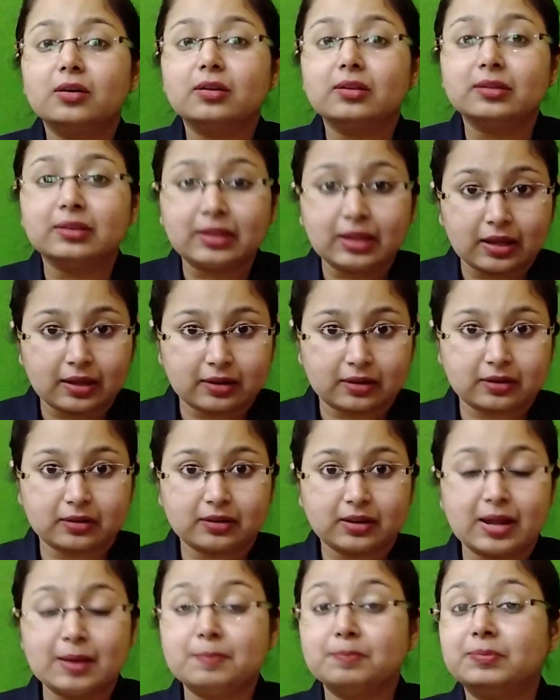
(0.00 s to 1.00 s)
there
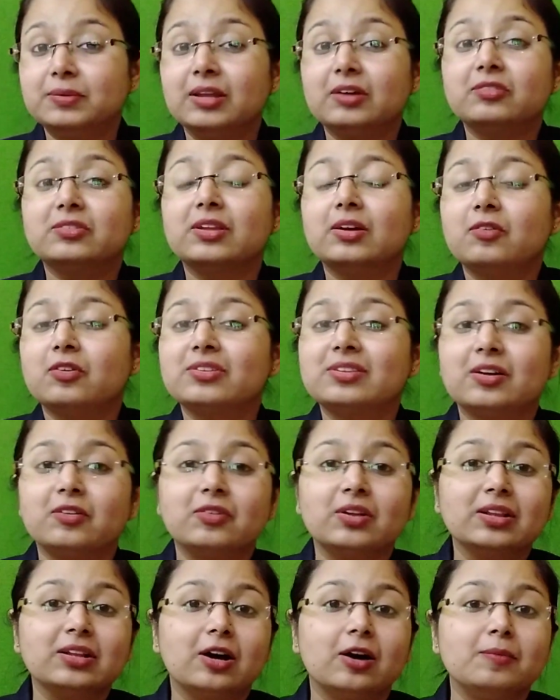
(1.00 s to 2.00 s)
were
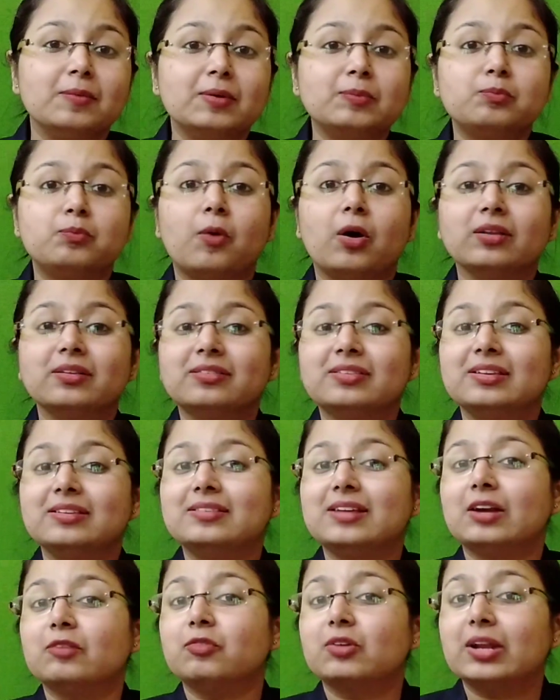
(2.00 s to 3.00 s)
several government policies
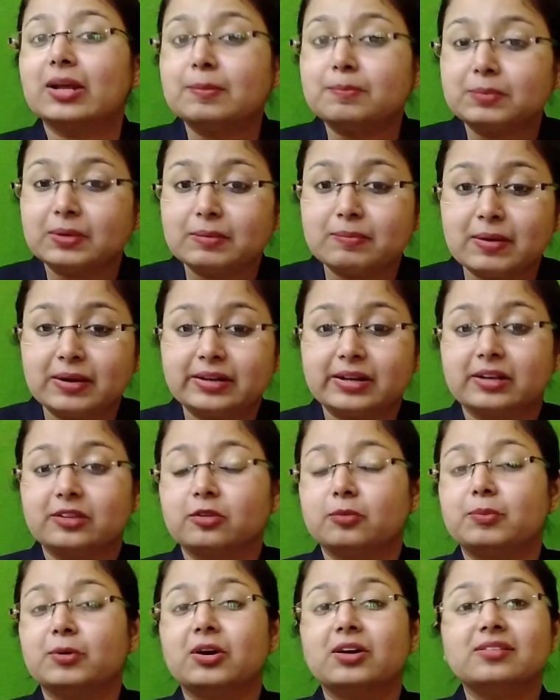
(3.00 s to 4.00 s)
that were implemented.
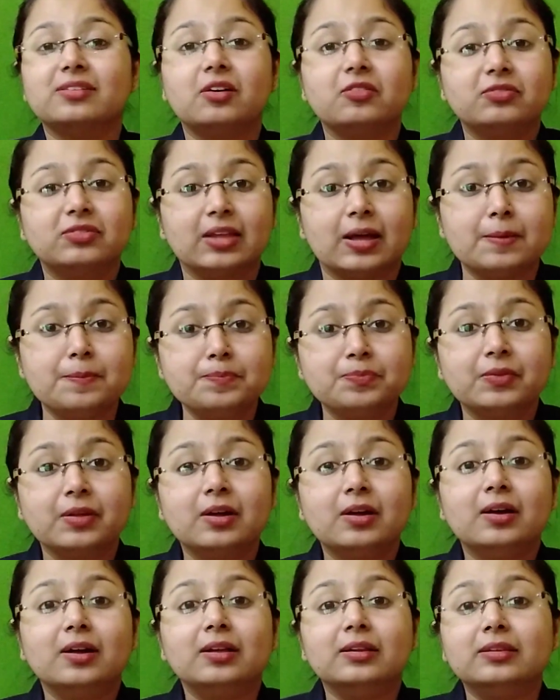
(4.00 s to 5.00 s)
So because of them,
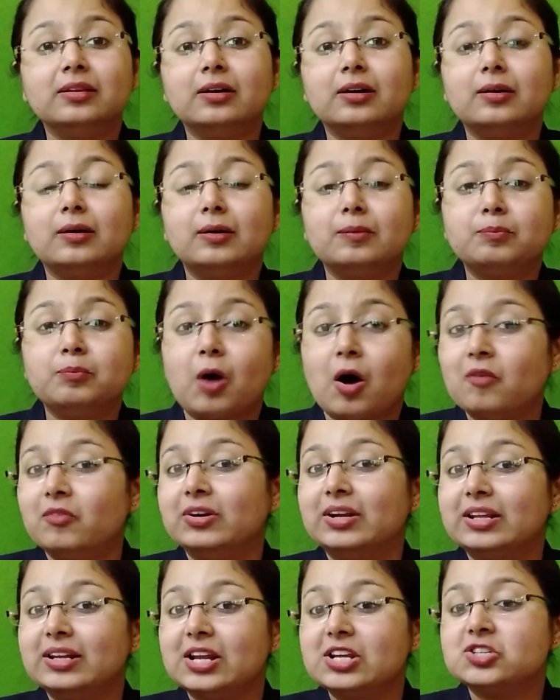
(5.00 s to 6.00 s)
the
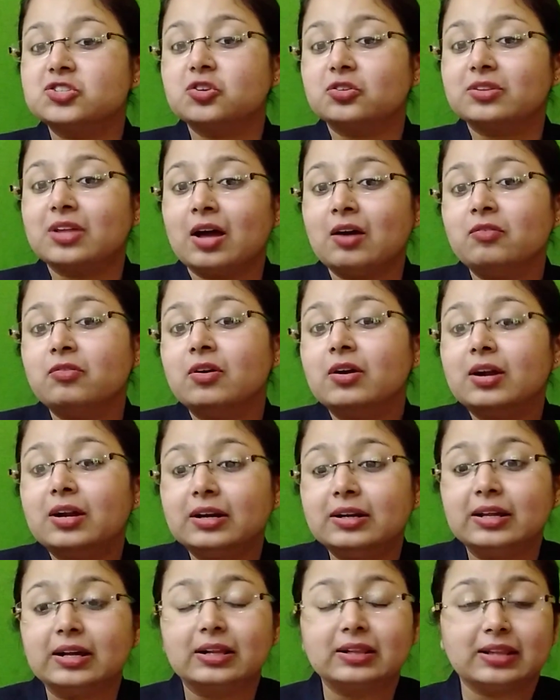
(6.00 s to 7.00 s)
poverty ratios have
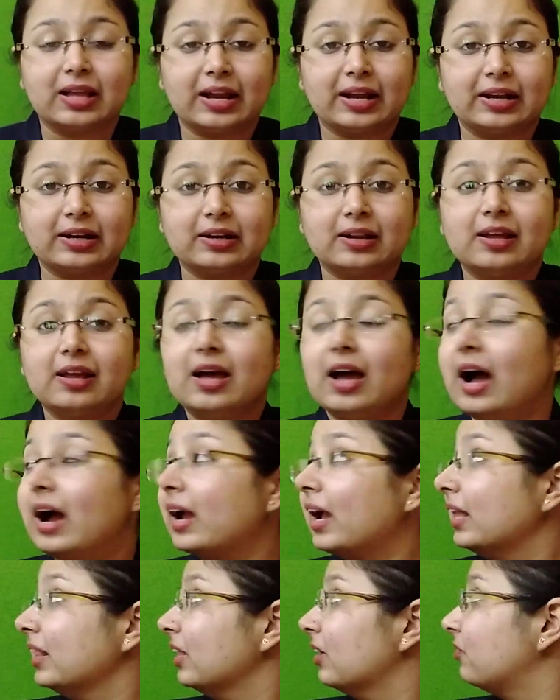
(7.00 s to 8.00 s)
declined.
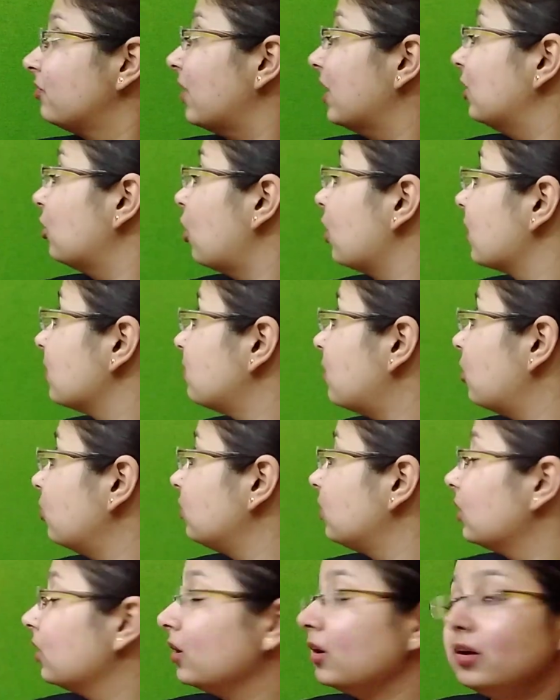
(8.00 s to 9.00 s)
Again, if I talk
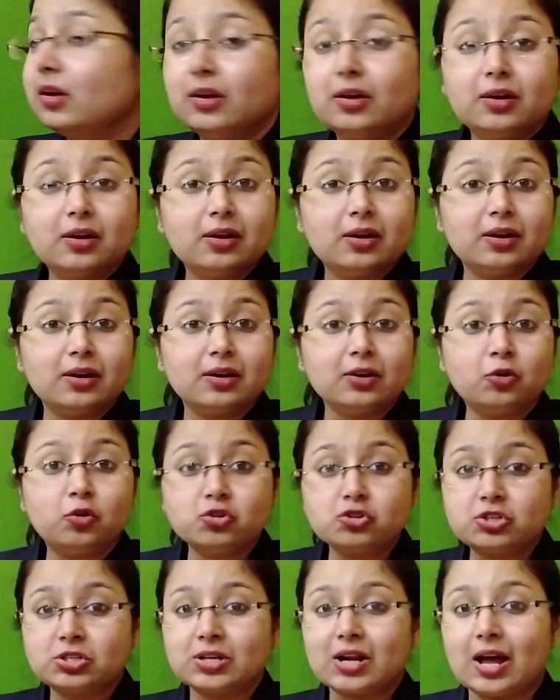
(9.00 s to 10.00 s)
about
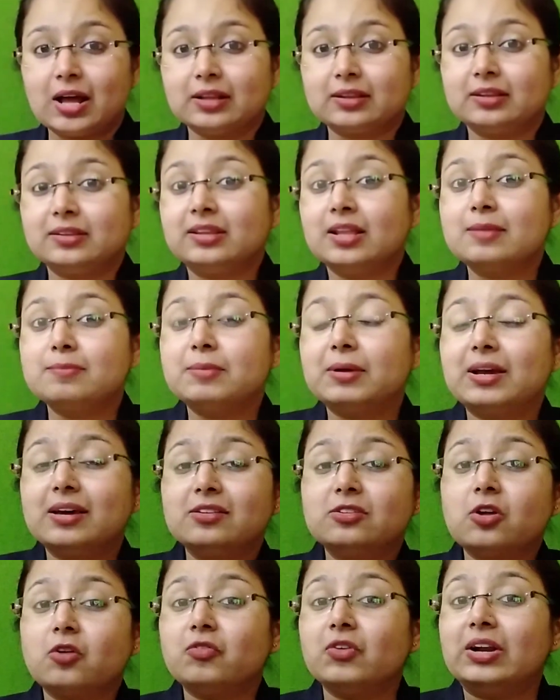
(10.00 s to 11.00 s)
Gujarat, then
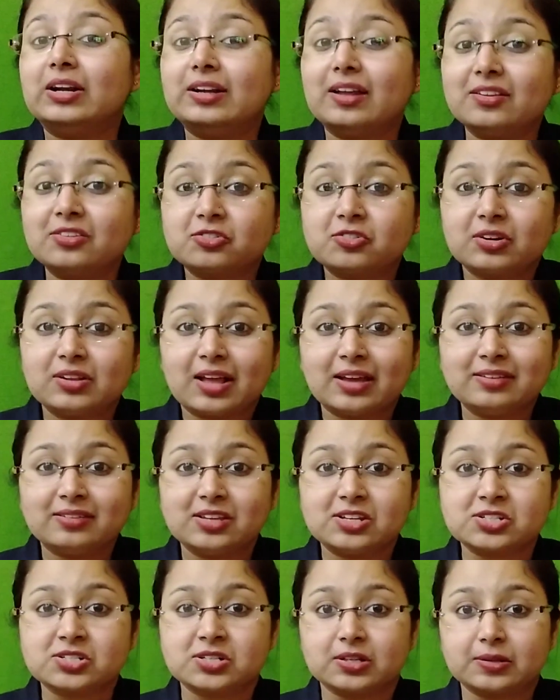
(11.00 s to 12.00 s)
because of
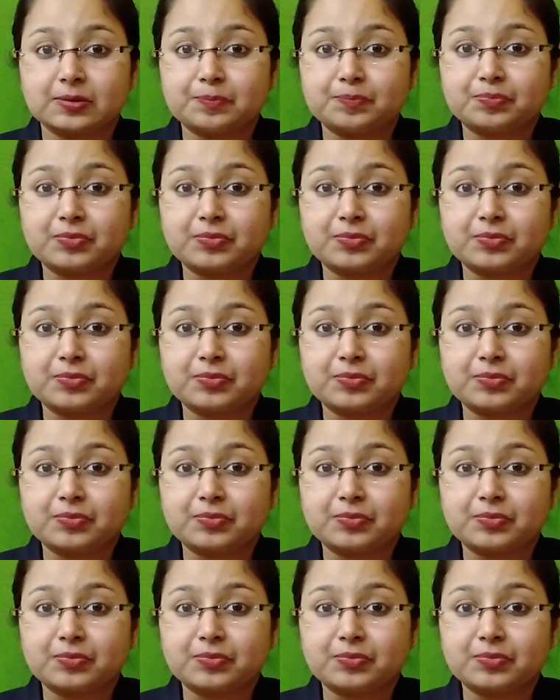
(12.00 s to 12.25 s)
industrialization,